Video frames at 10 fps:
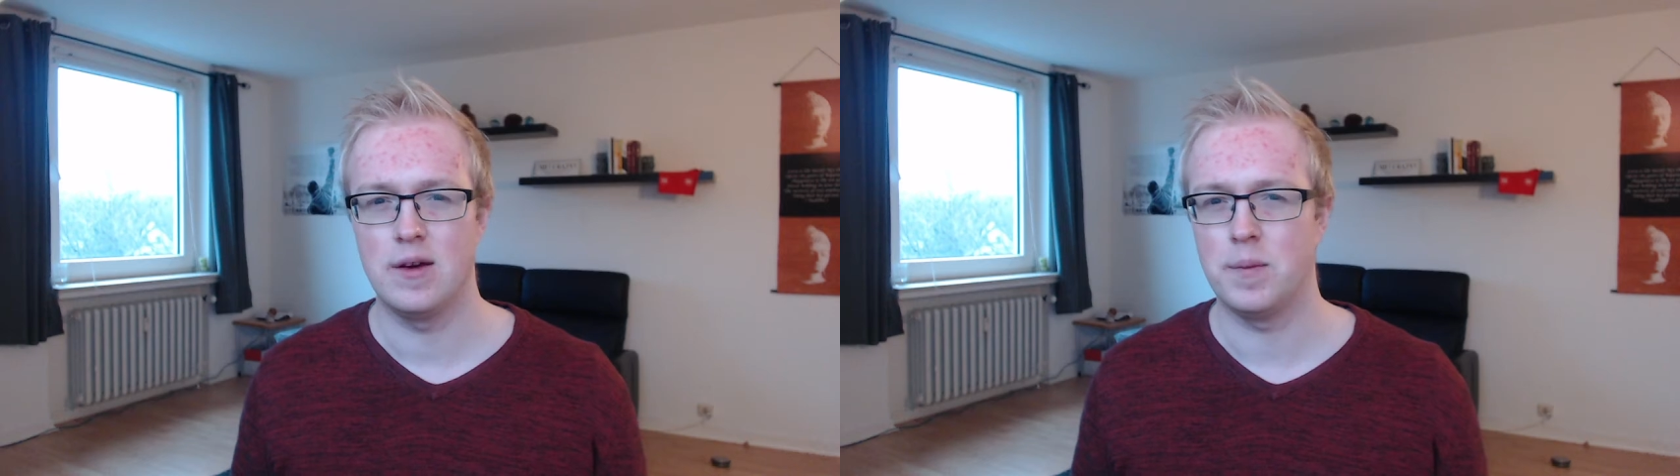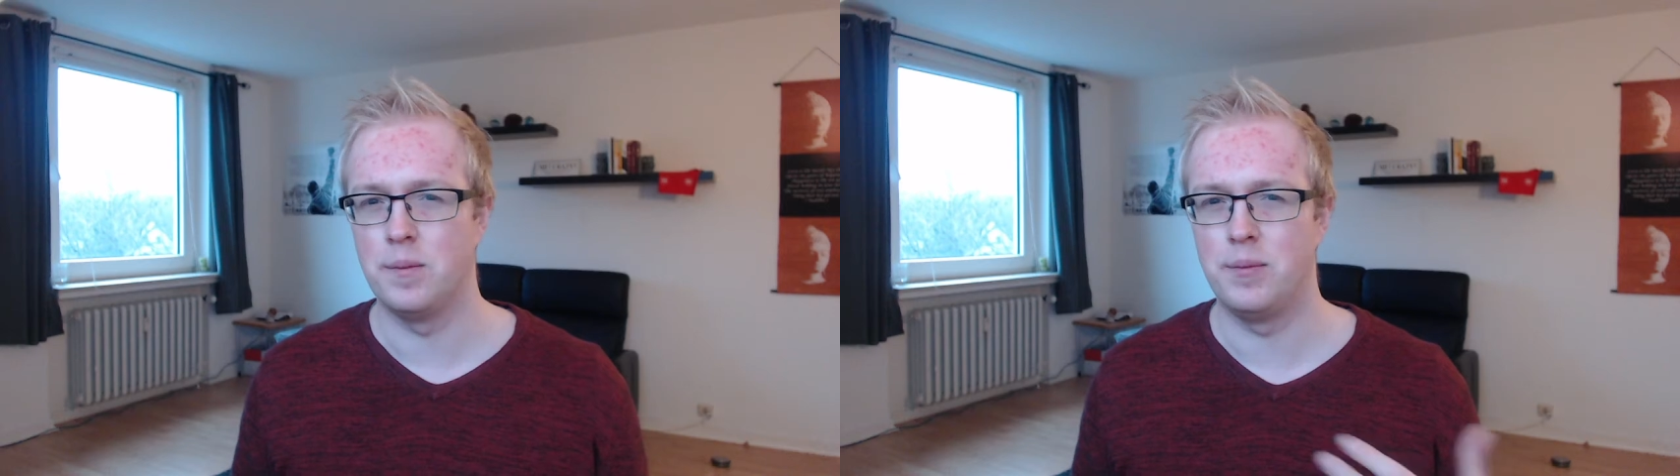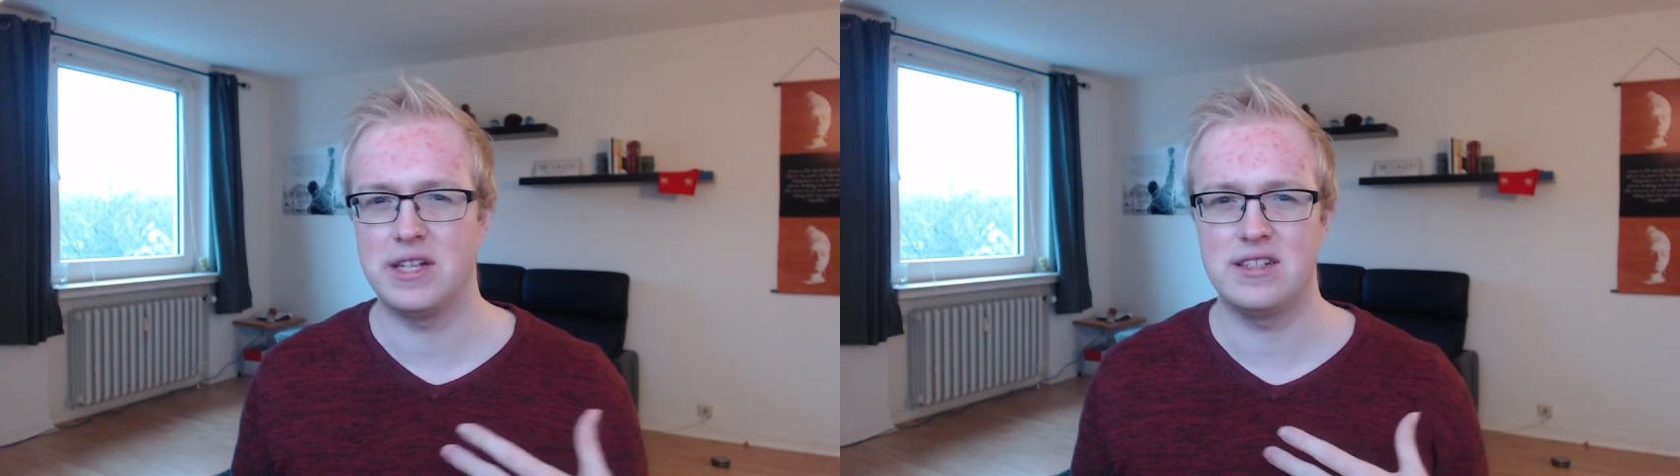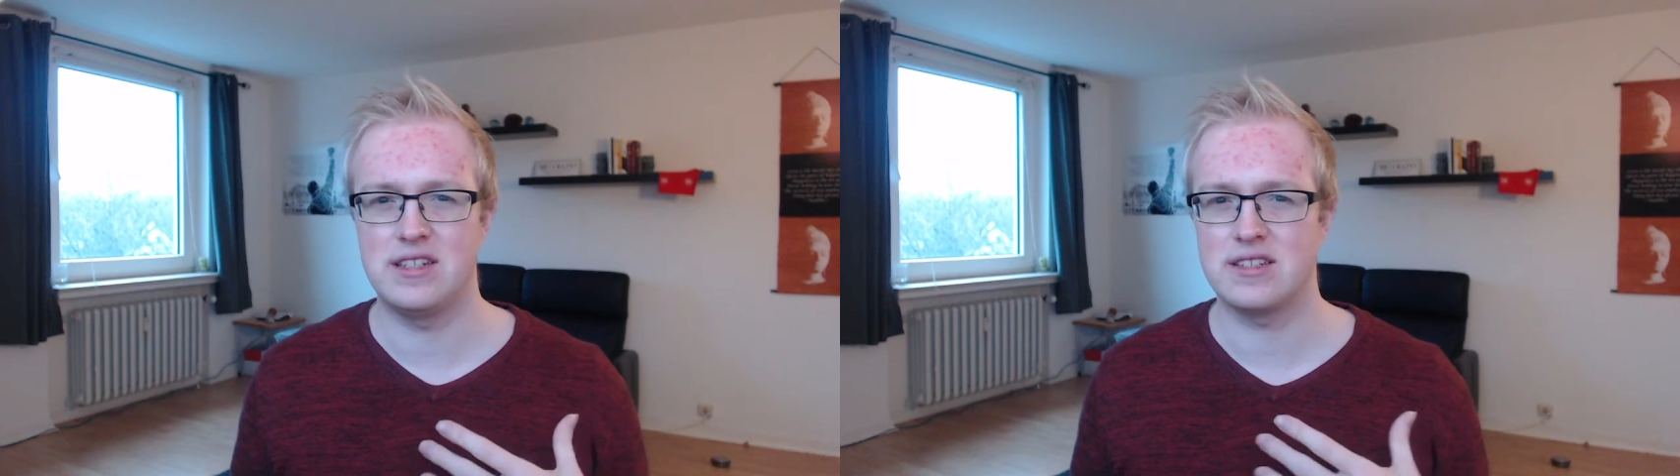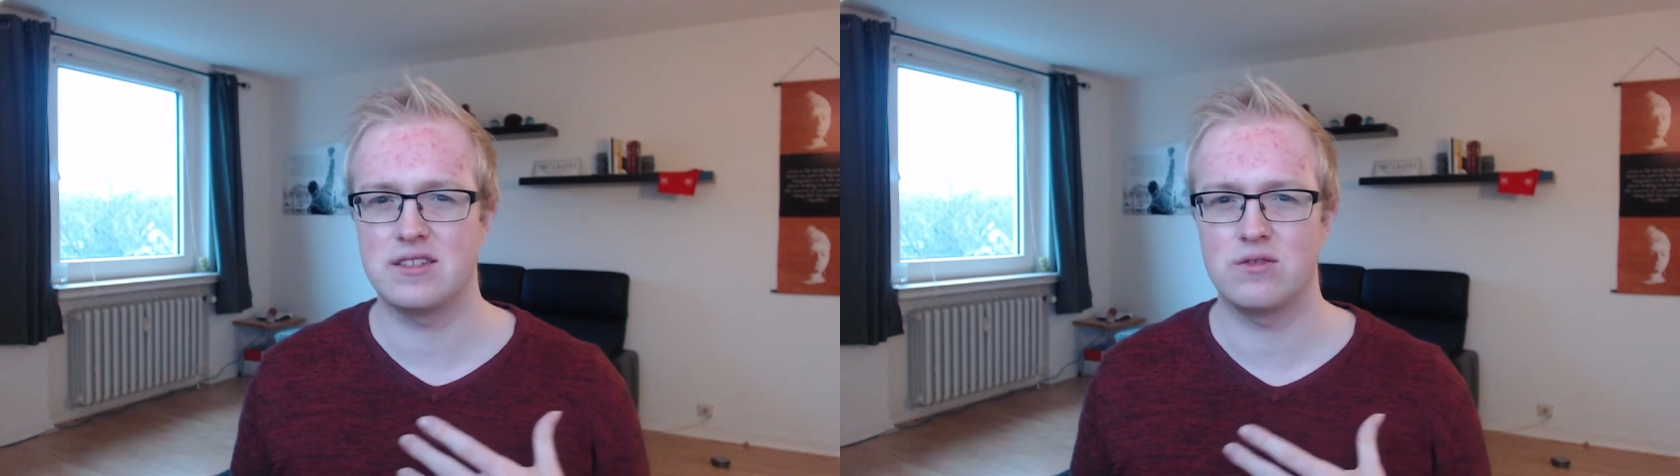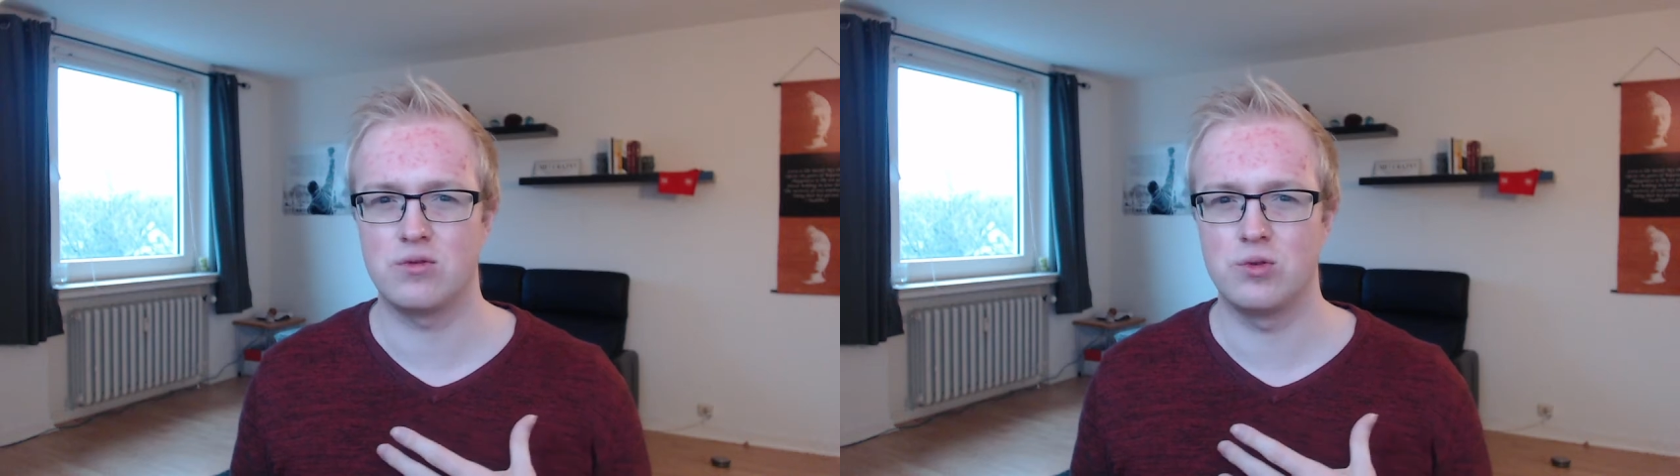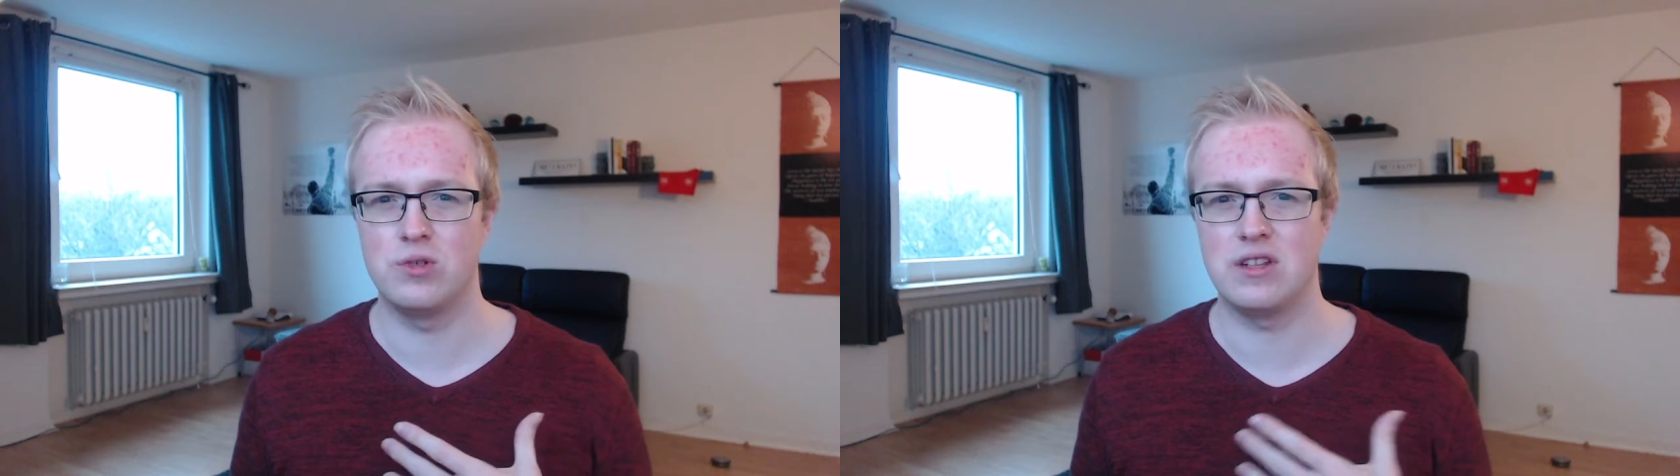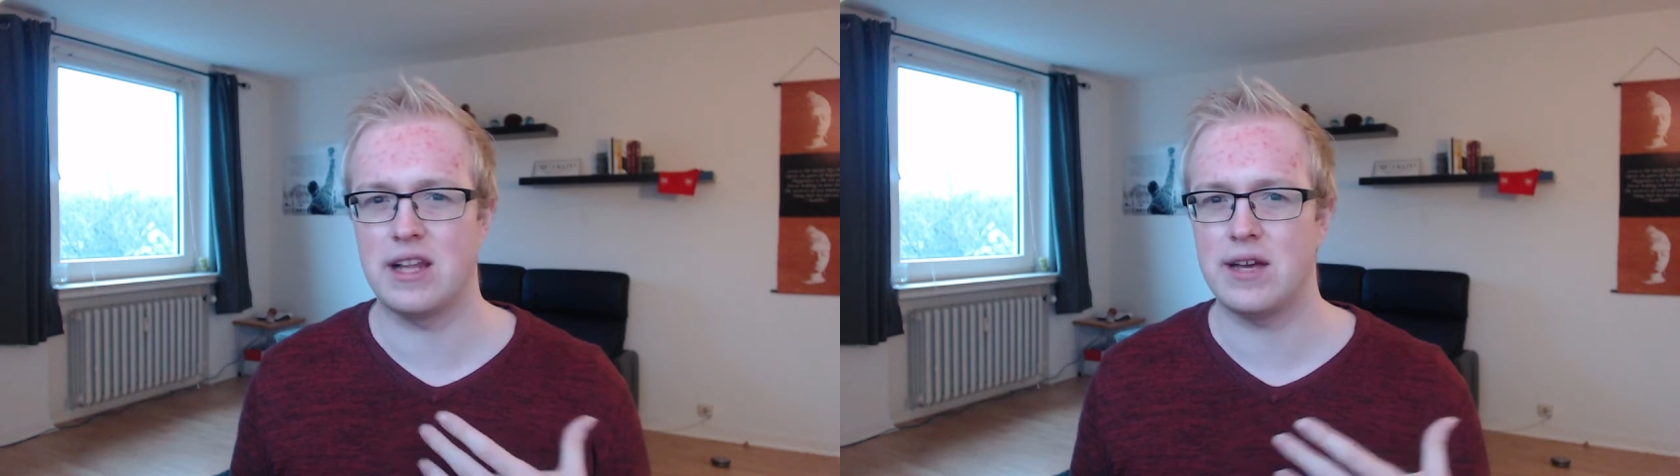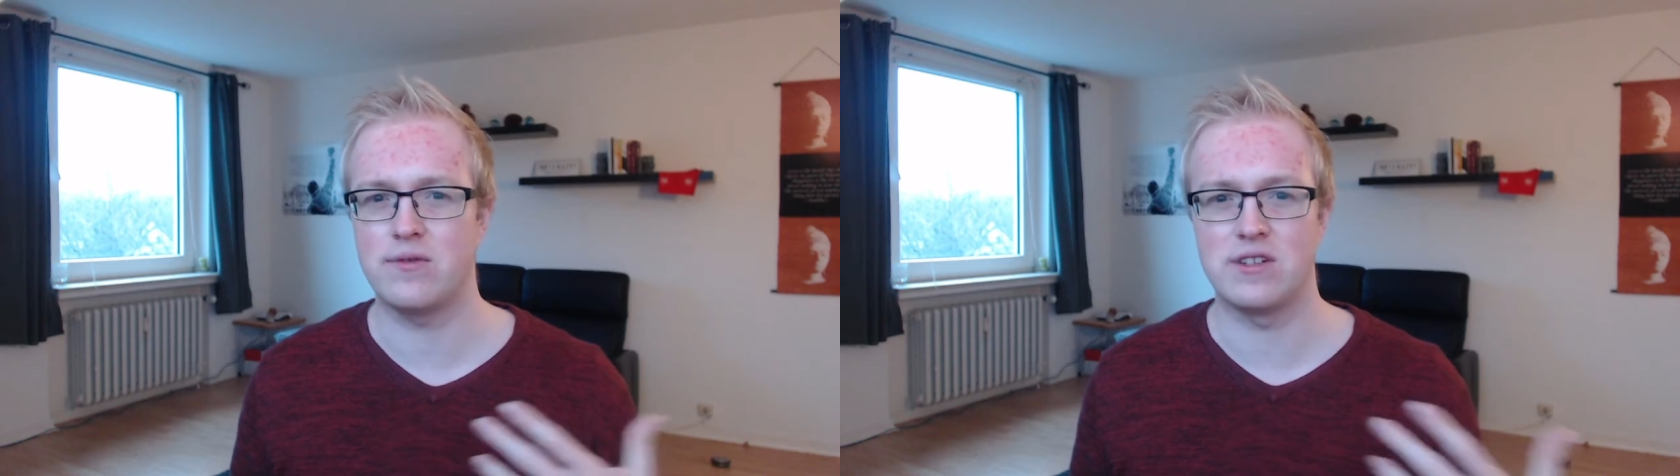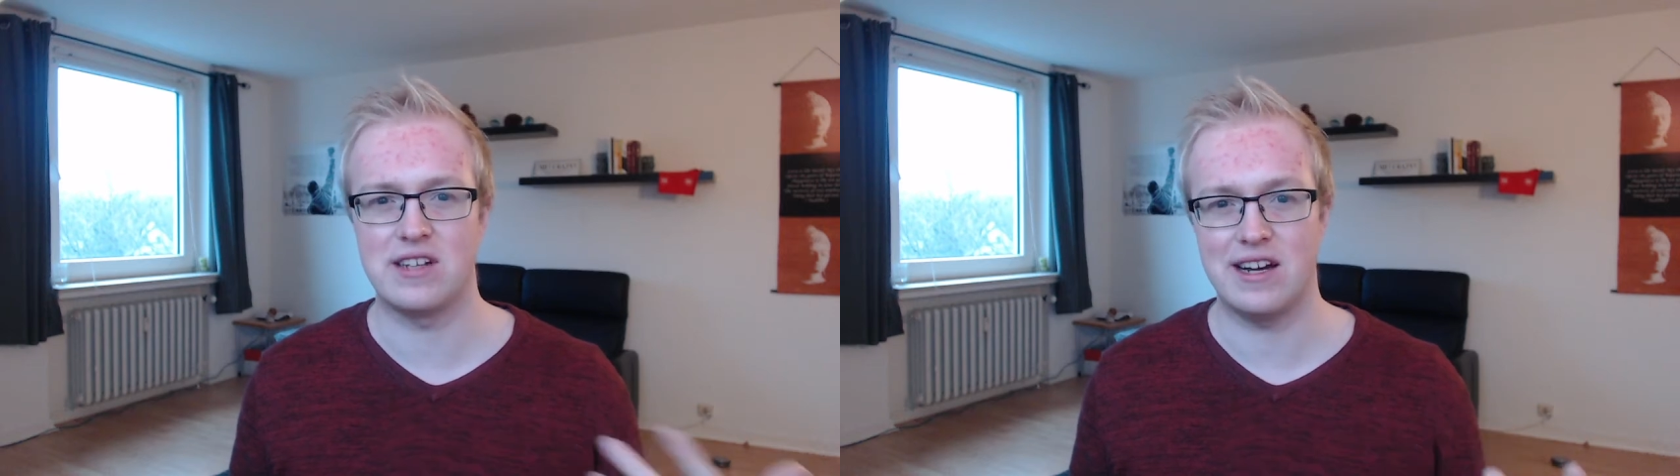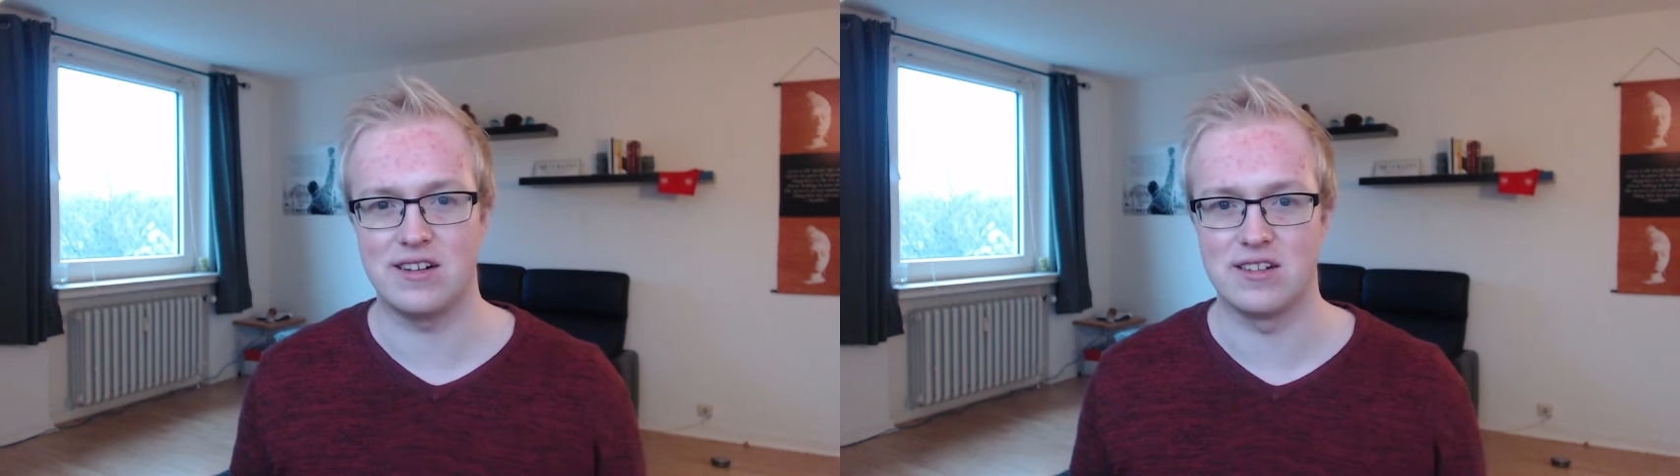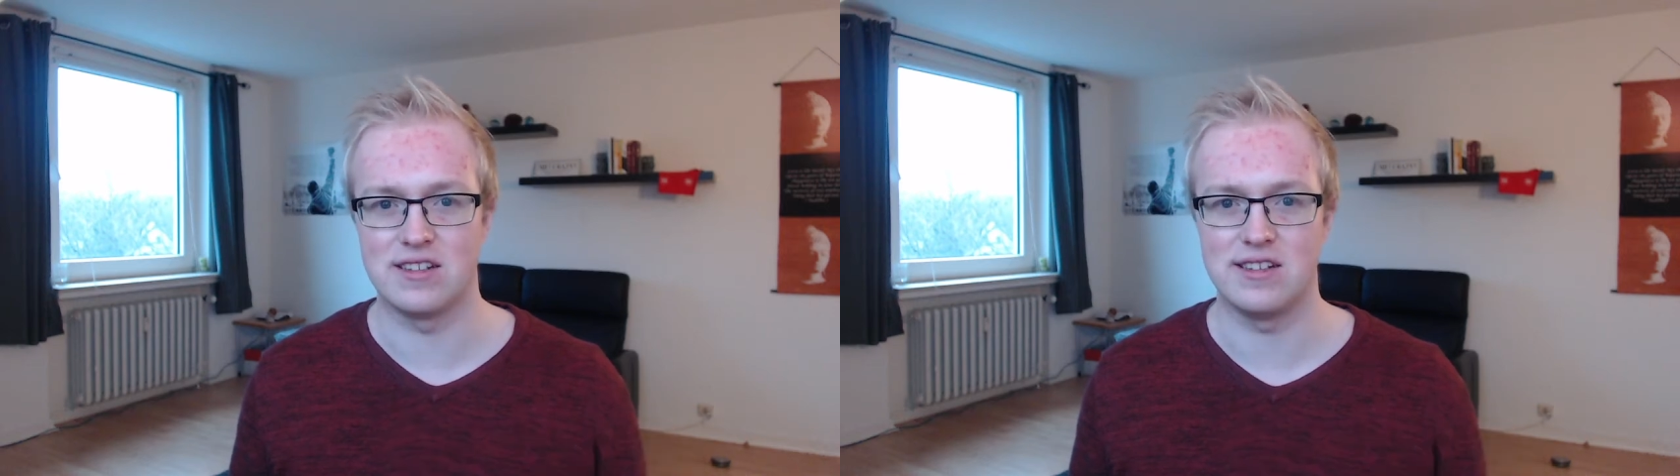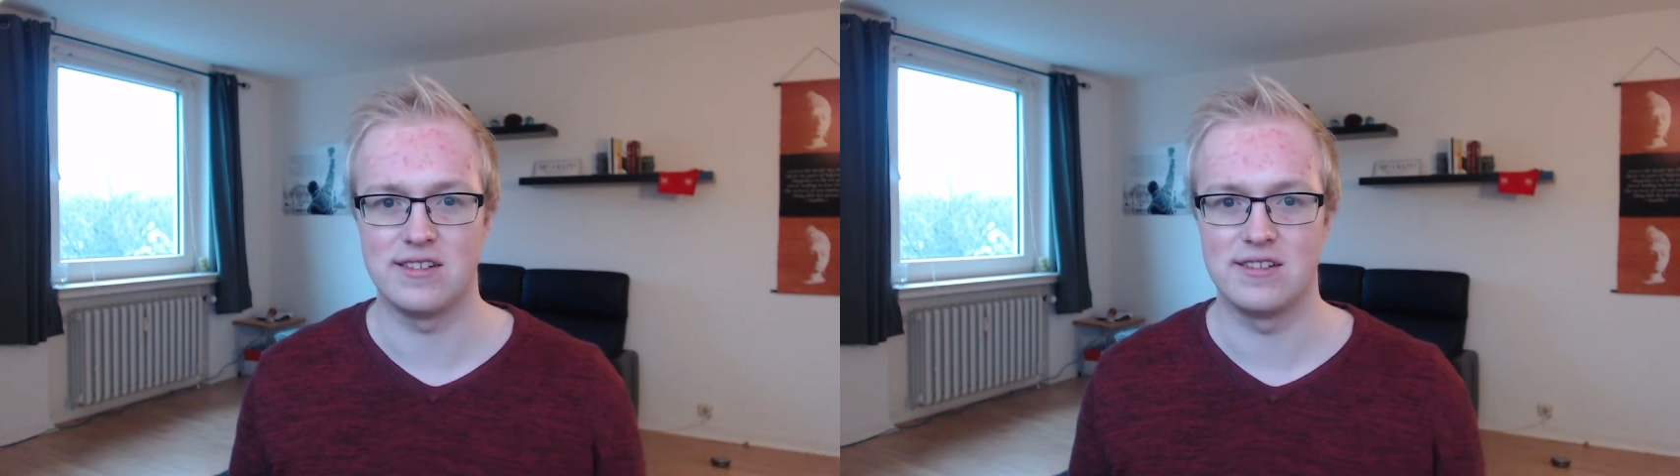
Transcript: but it doesn't ruin life entirely.